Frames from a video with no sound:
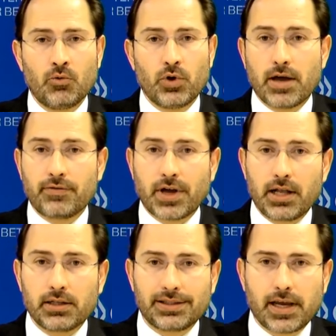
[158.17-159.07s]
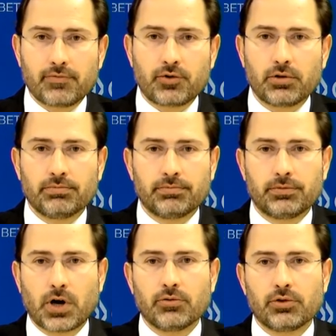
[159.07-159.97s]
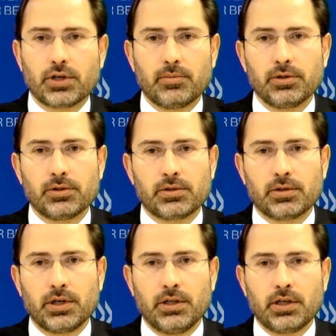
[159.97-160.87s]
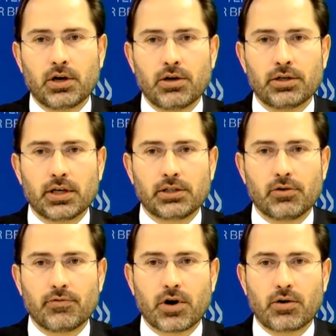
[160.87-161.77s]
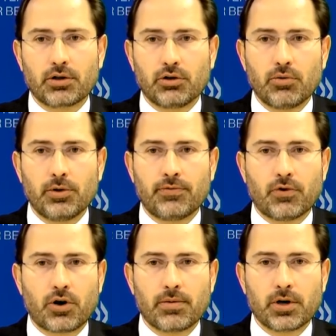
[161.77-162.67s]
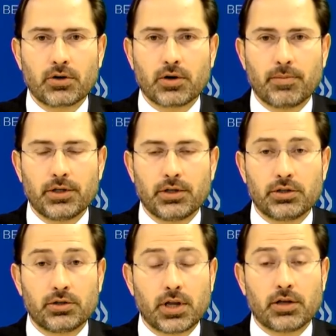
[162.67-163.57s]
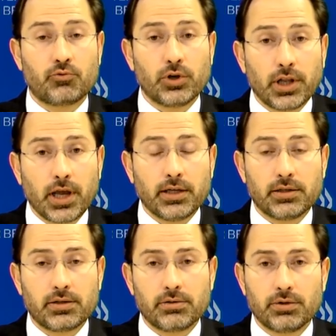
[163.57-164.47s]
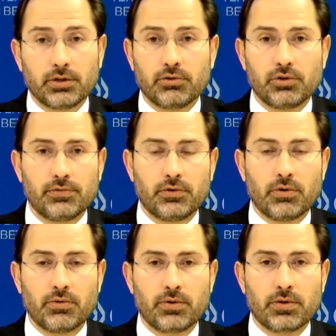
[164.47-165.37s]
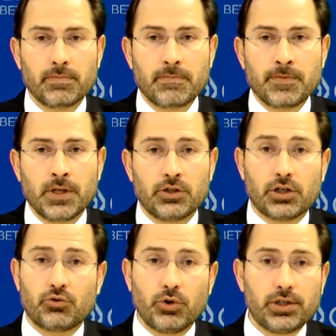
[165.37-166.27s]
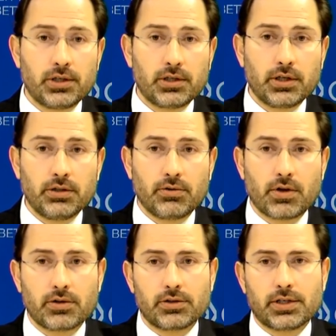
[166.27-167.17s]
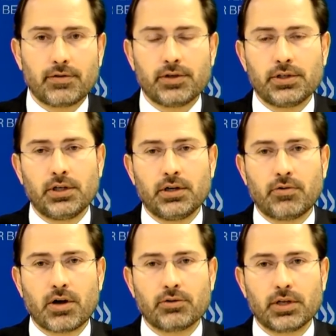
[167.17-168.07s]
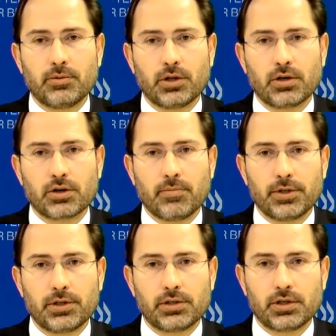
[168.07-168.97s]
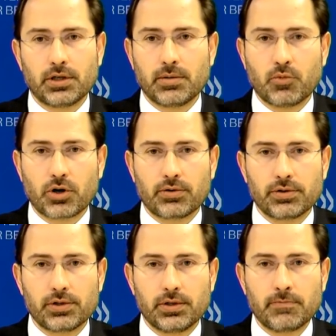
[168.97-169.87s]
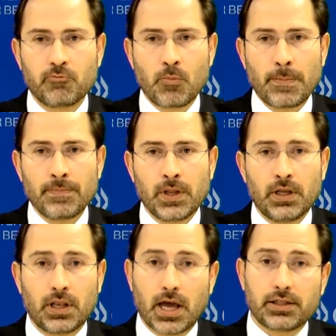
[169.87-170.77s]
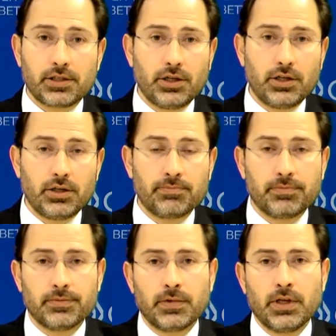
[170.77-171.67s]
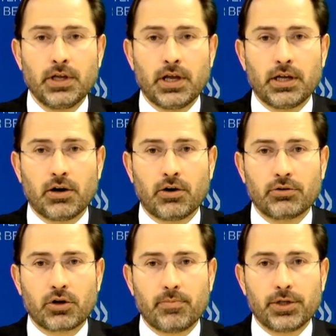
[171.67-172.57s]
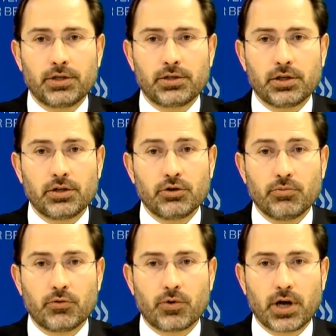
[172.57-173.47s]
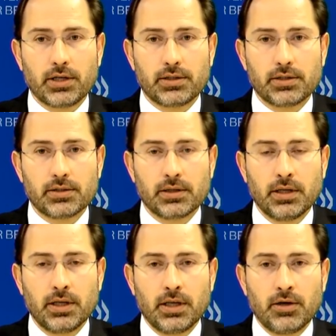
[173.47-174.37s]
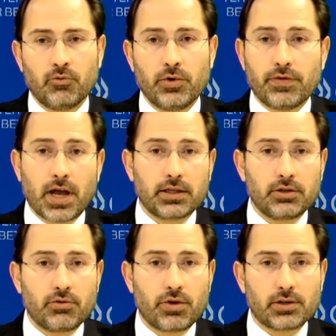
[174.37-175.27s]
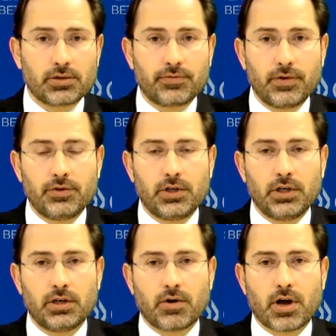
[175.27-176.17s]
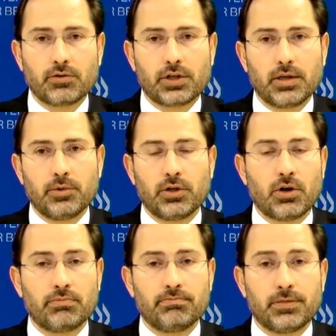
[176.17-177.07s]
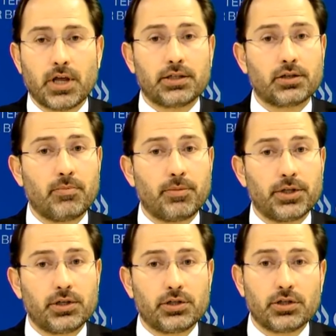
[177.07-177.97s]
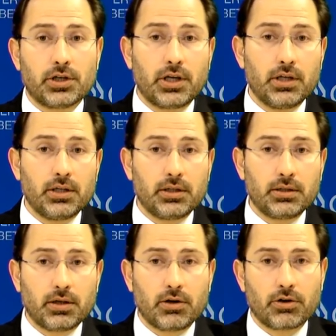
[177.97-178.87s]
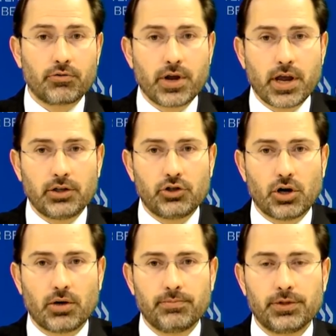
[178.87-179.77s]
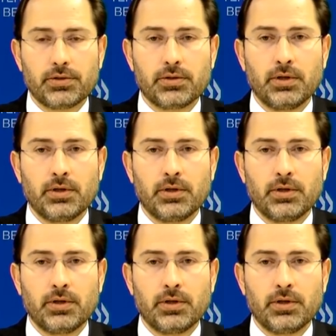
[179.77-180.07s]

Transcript: We have held several roundtables in the context of our global forum on competition that relate to inclusive growth. Just recently, in 2017, a roundtable on competition and democracy. Last year, on competition and human rights. We've held in 2015 a roundtable on Does Competition Kill or Create Jobs?